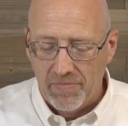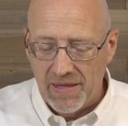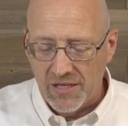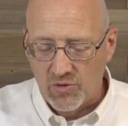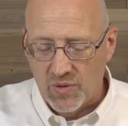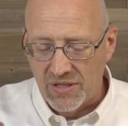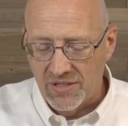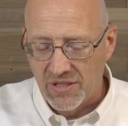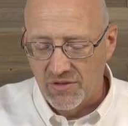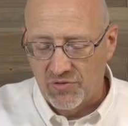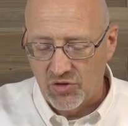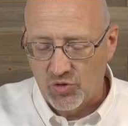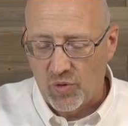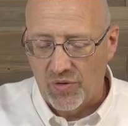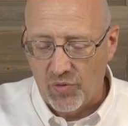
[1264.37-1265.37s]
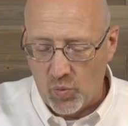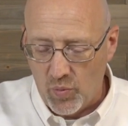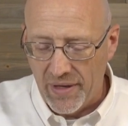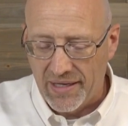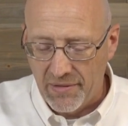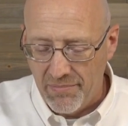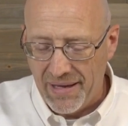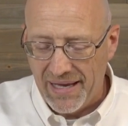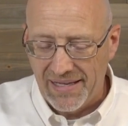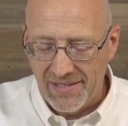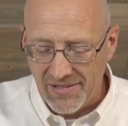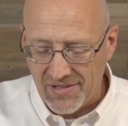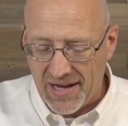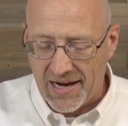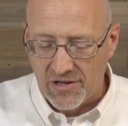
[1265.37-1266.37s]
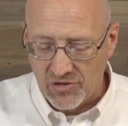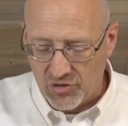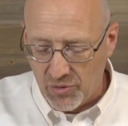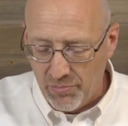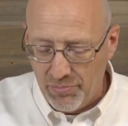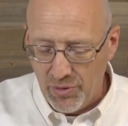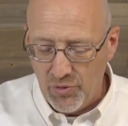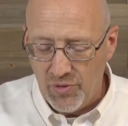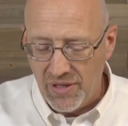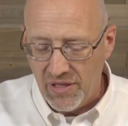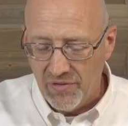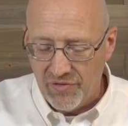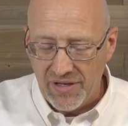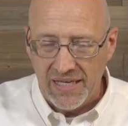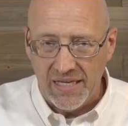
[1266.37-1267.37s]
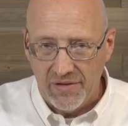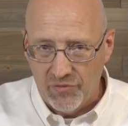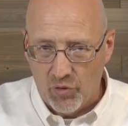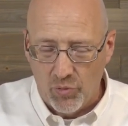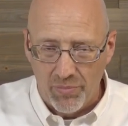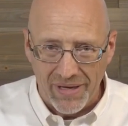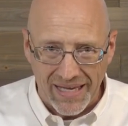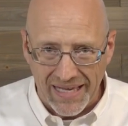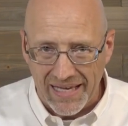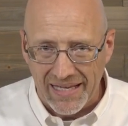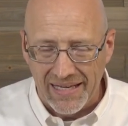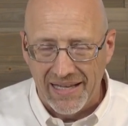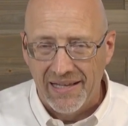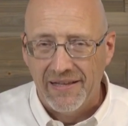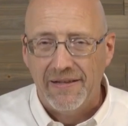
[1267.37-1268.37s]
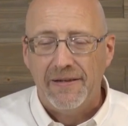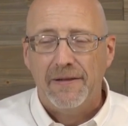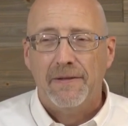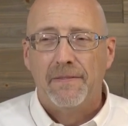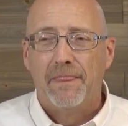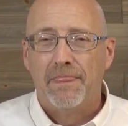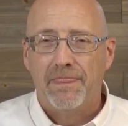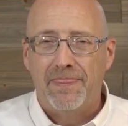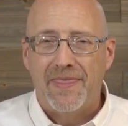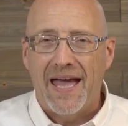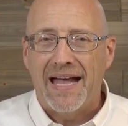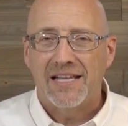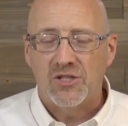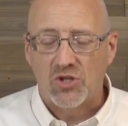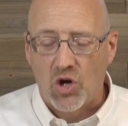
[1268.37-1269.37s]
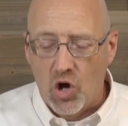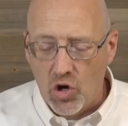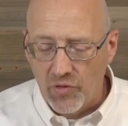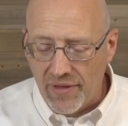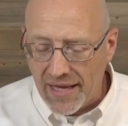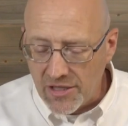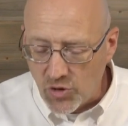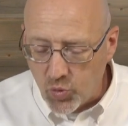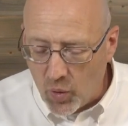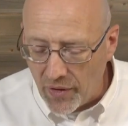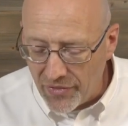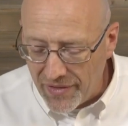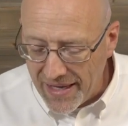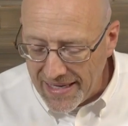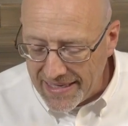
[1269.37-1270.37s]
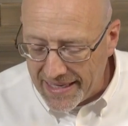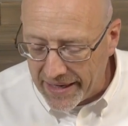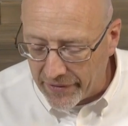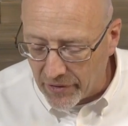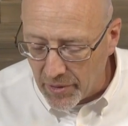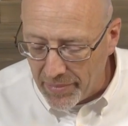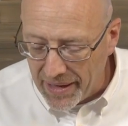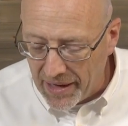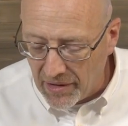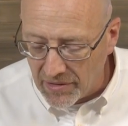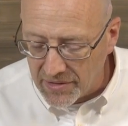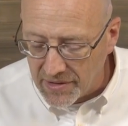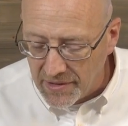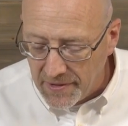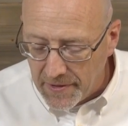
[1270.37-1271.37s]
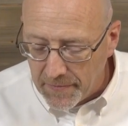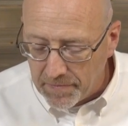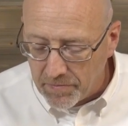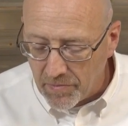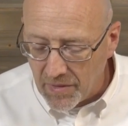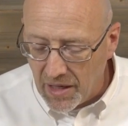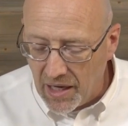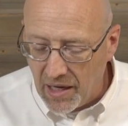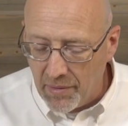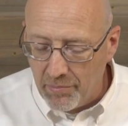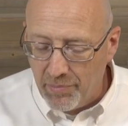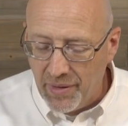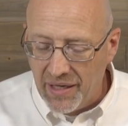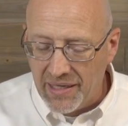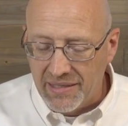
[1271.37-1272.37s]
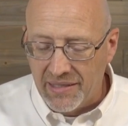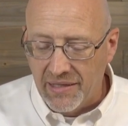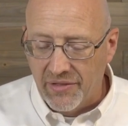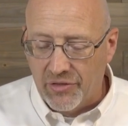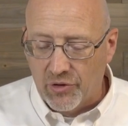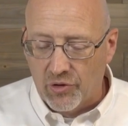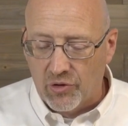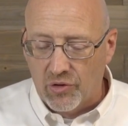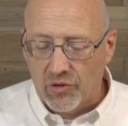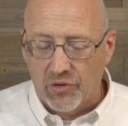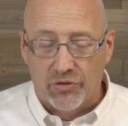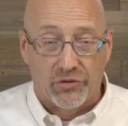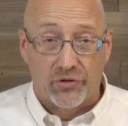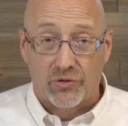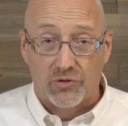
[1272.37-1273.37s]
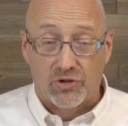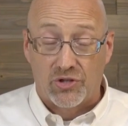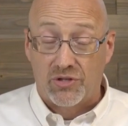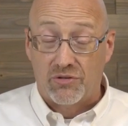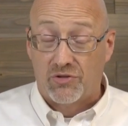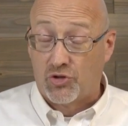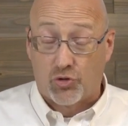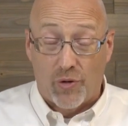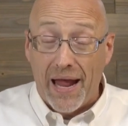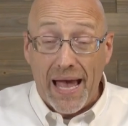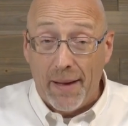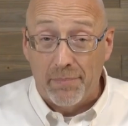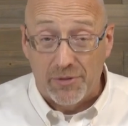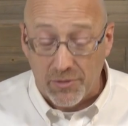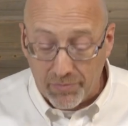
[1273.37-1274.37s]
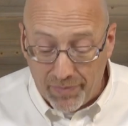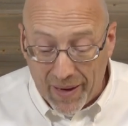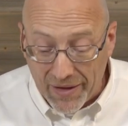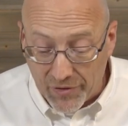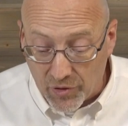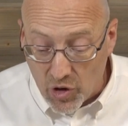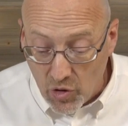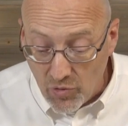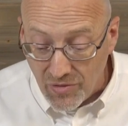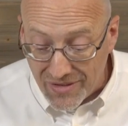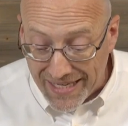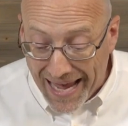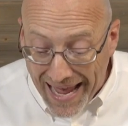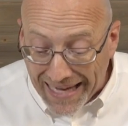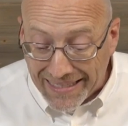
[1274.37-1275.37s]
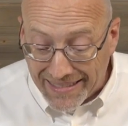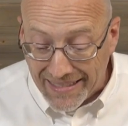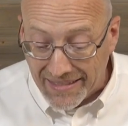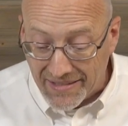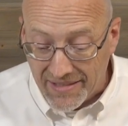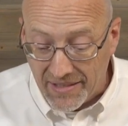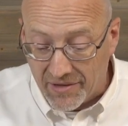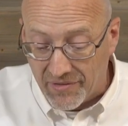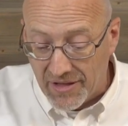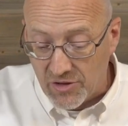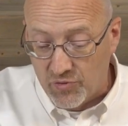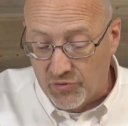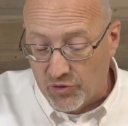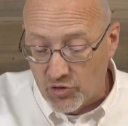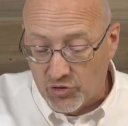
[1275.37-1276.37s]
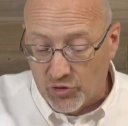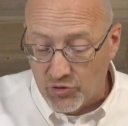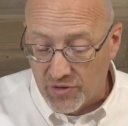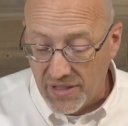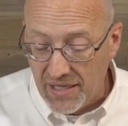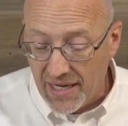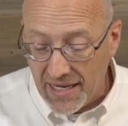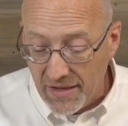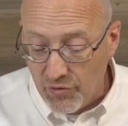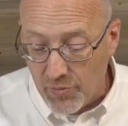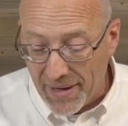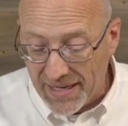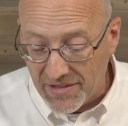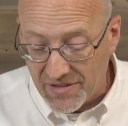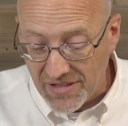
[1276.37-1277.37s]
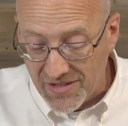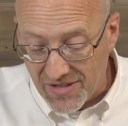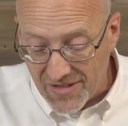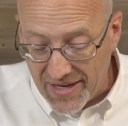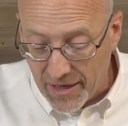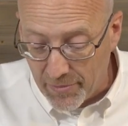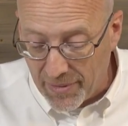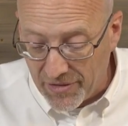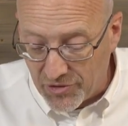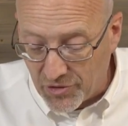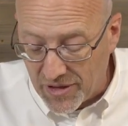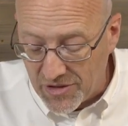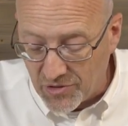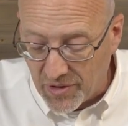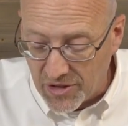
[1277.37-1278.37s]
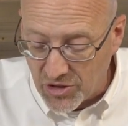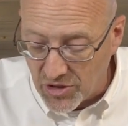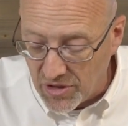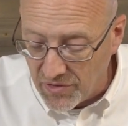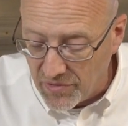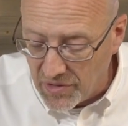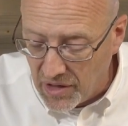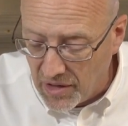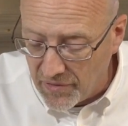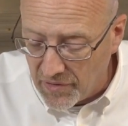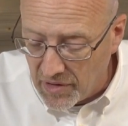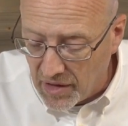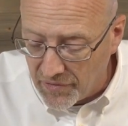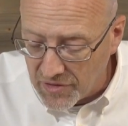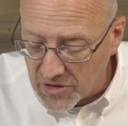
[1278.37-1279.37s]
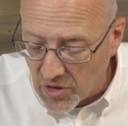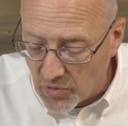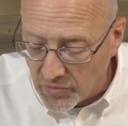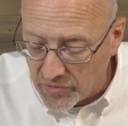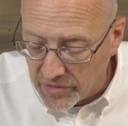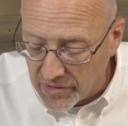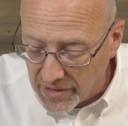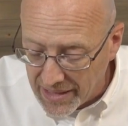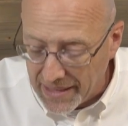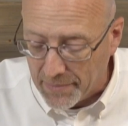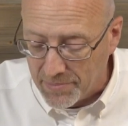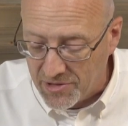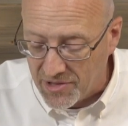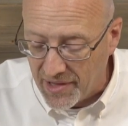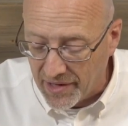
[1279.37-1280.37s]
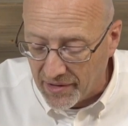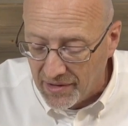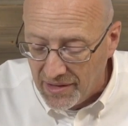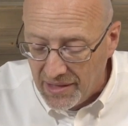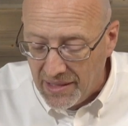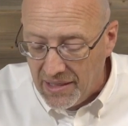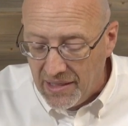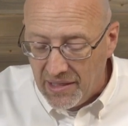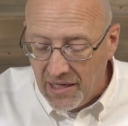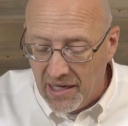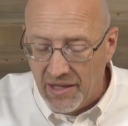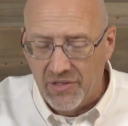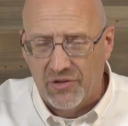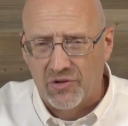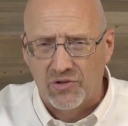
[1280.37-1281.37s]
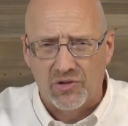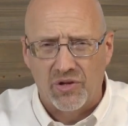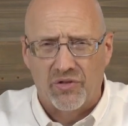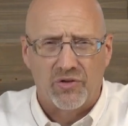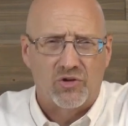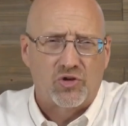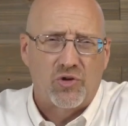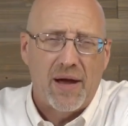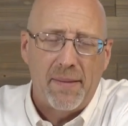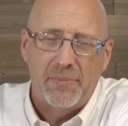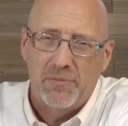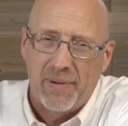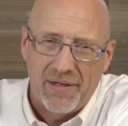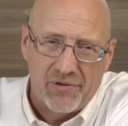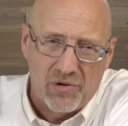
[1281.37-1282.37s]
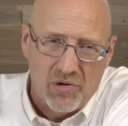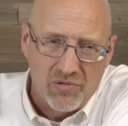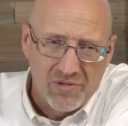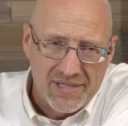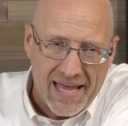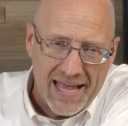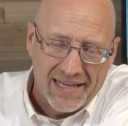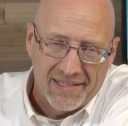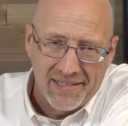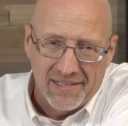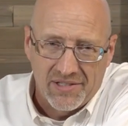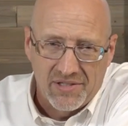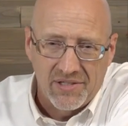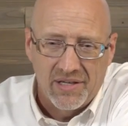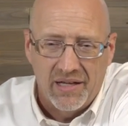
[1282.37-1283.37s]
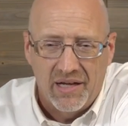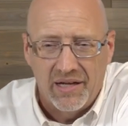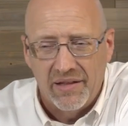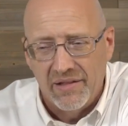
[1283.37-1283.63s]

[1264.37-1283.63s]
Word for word: That's why it says in verse 12, the wicked man desires the booty of evil men. That's what they care about. But they're trapped by their own tactics here. That's what verse 13. An evil man is ensnared by the transgression of his own lips there. They're trapped by their own tactics.